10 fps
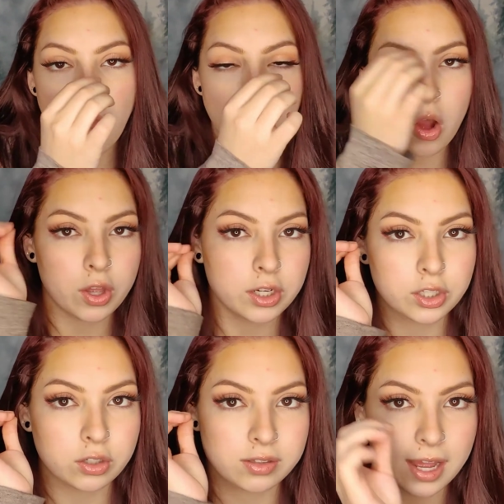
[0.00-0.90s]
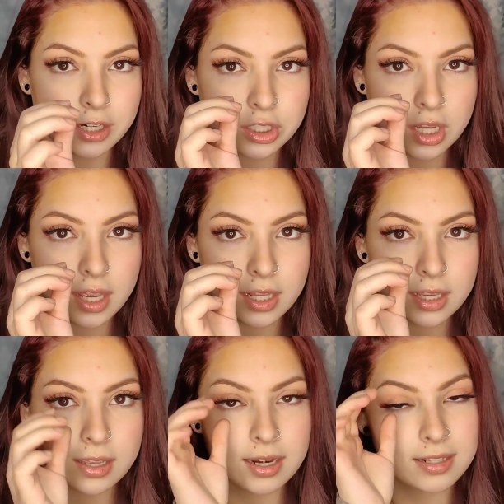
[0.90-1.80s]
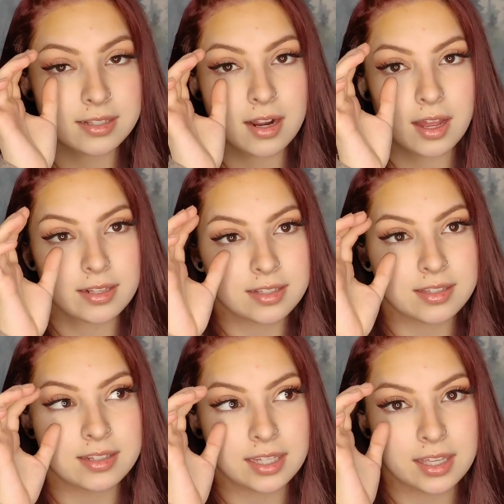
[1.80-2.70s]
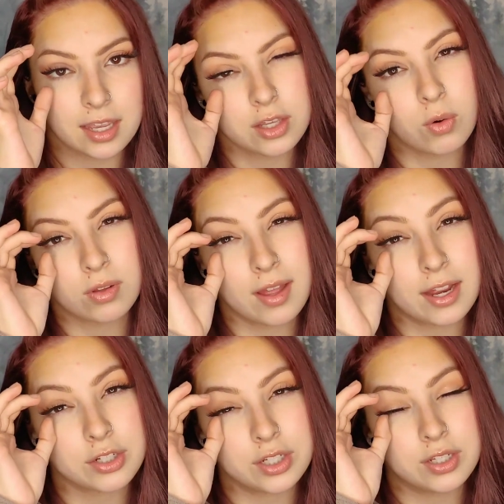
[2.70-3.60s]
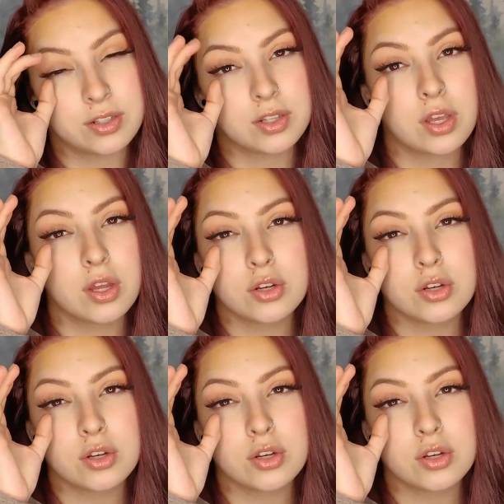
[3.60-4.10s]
on your lash line and it's not sticking your lashes